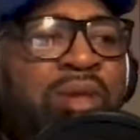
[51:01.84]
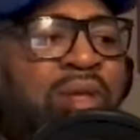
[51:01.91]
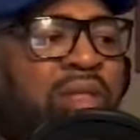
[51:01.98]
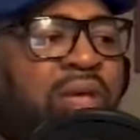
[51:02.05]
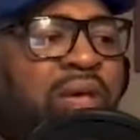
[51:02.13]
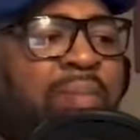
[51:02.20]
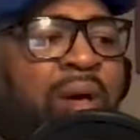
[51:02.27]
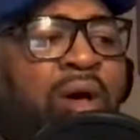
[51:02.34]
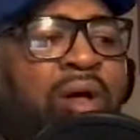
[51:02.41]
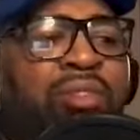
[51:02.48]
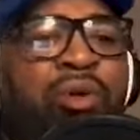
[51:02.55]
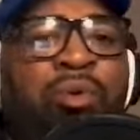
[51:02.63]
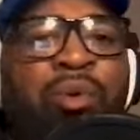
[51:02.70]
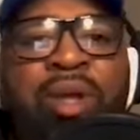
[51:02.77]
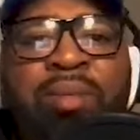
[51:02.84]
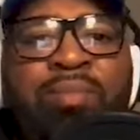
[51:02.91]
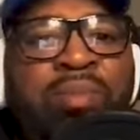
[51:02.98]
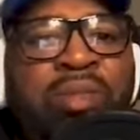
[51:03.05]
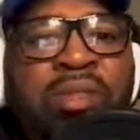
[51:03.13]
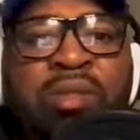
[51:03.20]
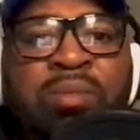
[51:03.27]
think about all the great
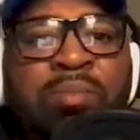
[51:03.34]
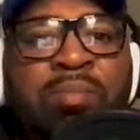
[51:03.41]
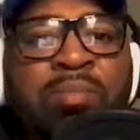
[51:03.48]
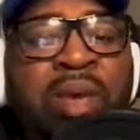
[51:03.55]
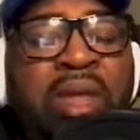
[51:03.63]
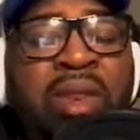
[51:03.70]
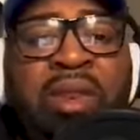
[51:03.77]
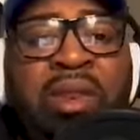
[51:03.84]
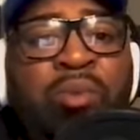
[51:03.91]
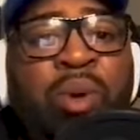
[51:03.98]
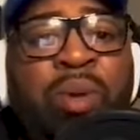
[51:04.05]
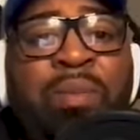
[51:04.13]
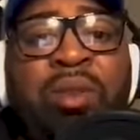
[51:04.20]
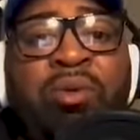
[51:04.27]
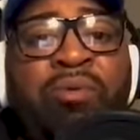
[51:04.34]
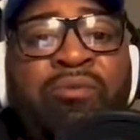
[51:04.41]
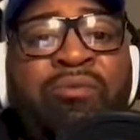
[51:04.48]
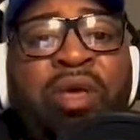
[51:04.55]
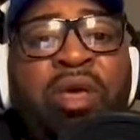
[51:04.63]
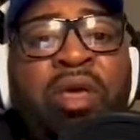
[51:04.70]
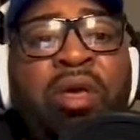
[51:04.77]
men and women who've
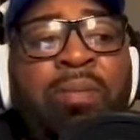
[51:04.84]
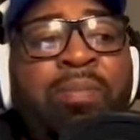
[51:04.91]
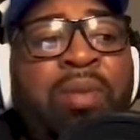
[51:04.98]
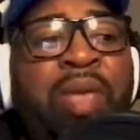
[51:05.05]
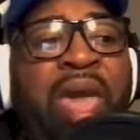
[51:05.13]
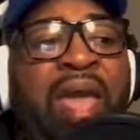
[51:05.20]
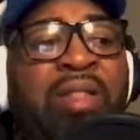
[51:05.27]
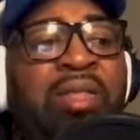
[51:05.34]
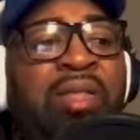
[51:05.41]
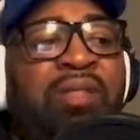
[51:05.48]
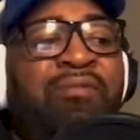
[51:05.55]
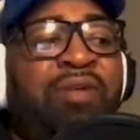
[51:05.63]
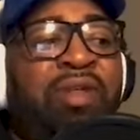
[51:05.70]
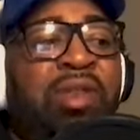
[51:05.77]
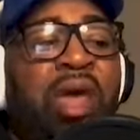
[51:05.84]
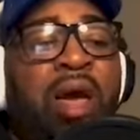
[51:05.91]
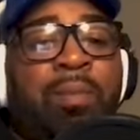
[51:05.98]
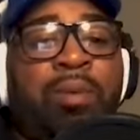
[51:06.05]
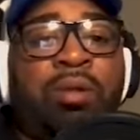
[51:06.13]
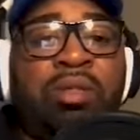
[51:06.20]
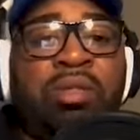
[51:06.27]
had these
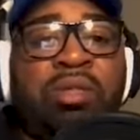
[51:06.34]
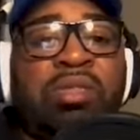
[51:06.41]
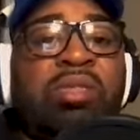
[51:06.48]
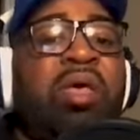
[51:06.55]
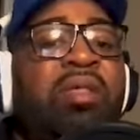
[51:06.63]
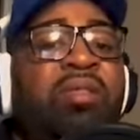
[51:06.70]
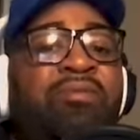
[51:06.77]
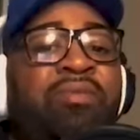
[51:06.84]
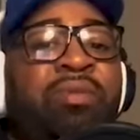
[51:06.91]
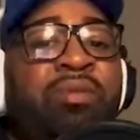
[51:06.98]
phenomenal successful